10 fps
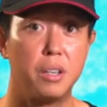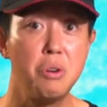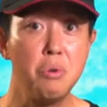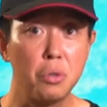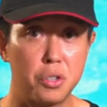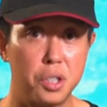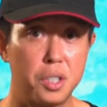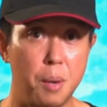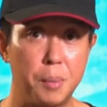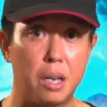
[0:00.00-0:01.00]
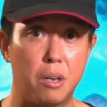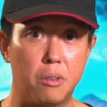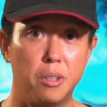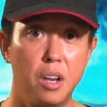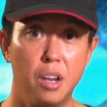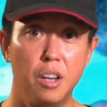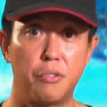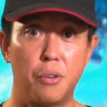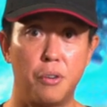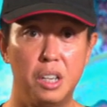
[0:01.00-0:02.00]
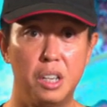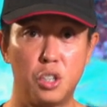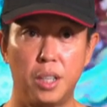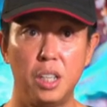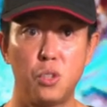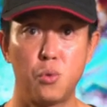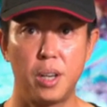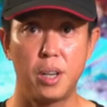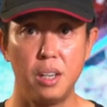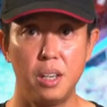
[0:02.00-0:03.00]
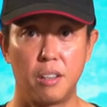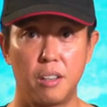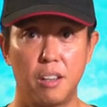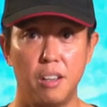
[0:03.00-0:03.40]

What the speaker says: new torches coming out for the year 2020.